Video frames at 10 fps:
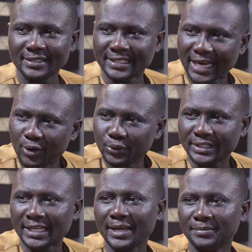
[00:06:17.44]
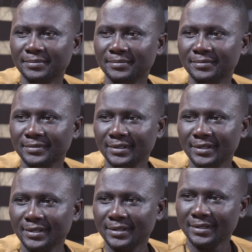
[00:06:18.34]
their own time?
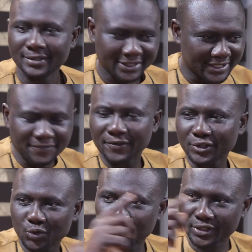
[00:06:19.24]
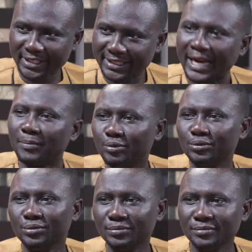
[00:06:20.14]
Divorce was a taboo.